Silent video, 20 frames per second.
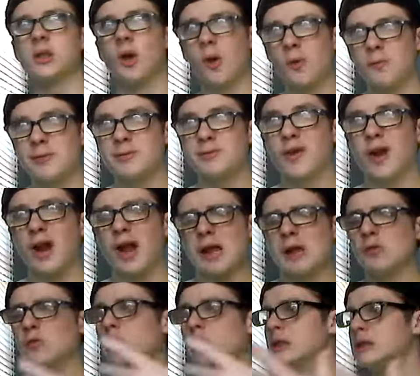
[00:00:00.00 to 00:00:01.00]
Kobe Bryant
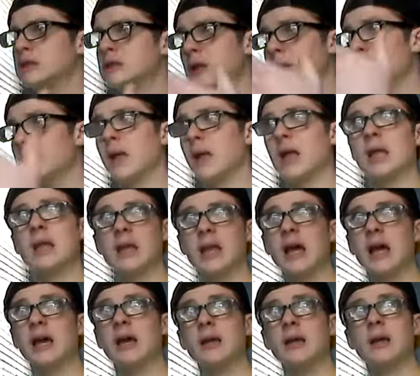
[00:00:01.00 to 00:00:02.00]
was the man that